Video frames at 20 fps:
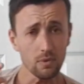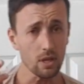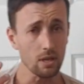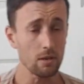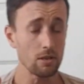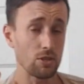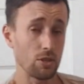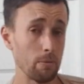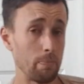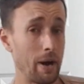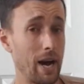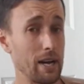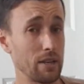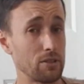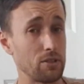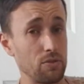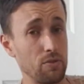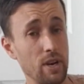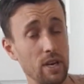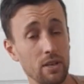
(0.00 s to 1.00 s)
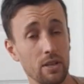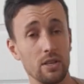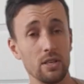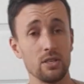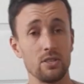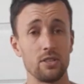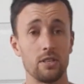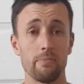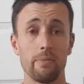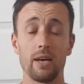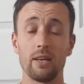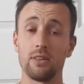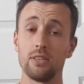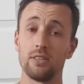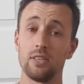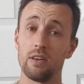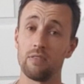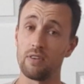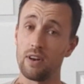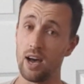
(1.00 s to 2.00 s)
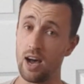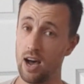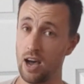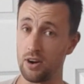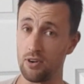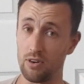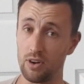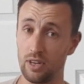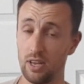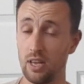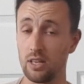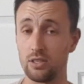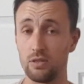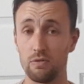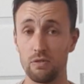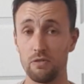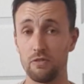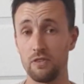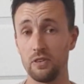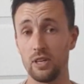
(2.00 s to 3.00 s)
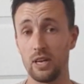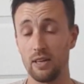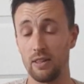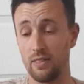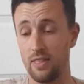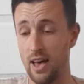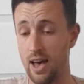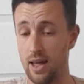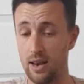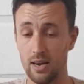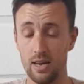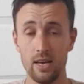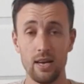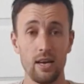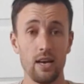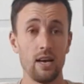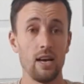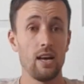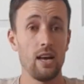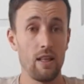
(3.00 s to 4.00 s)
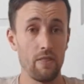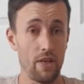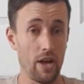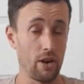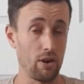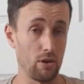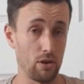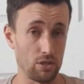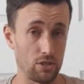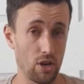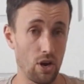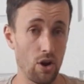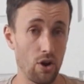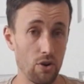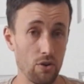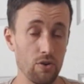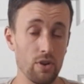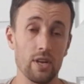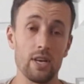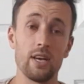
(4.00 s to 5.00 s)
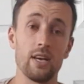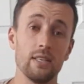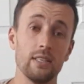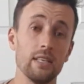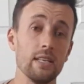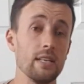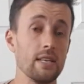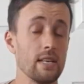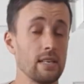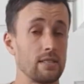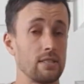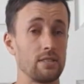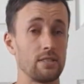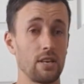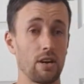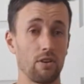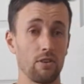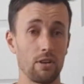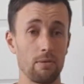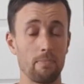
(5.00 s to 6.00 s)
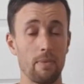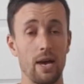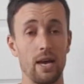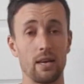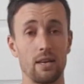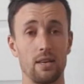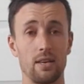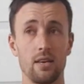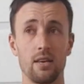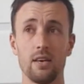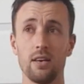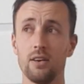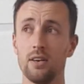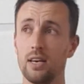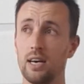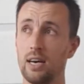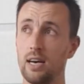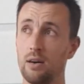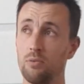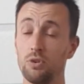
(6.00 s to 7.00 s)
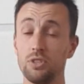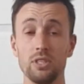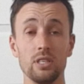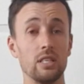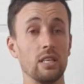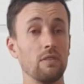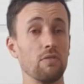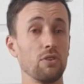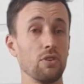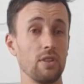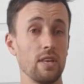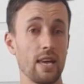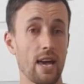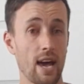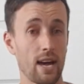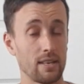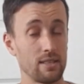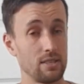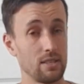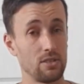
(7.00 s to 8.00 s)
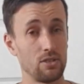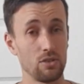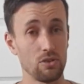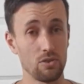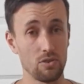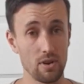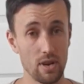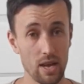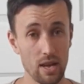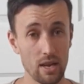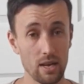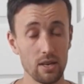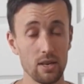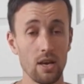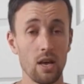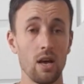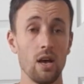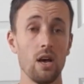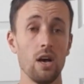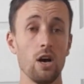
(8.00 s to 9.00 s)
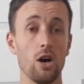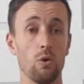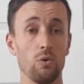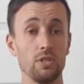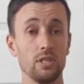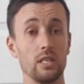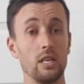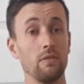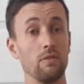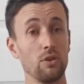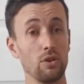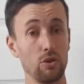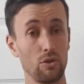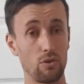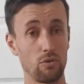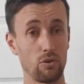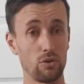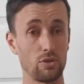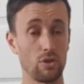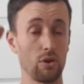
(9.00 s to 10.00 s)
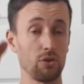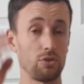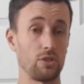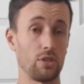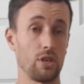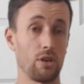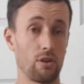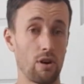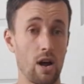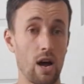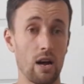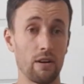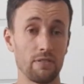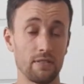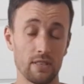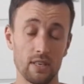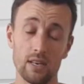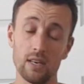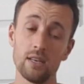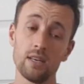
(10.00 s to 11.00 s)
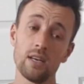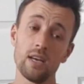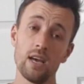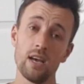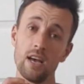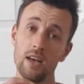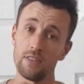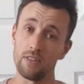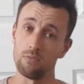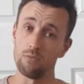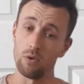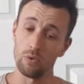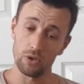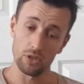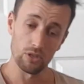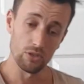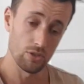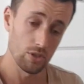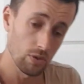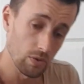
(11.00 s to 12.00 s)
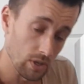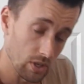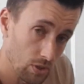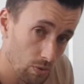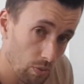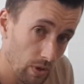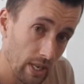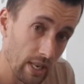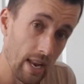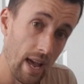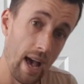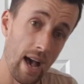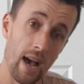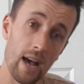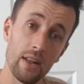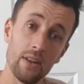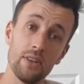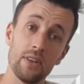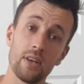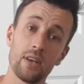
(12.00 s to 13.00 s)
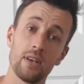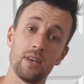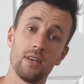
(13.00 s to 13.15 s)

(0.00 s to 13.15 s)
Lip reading: so part 3 to this, to make this even harder again. So if you feel like that on its own didn't necessarily wasn't giving you the access that you need, wasn't giving you the results that you're after, then what we can do is we can add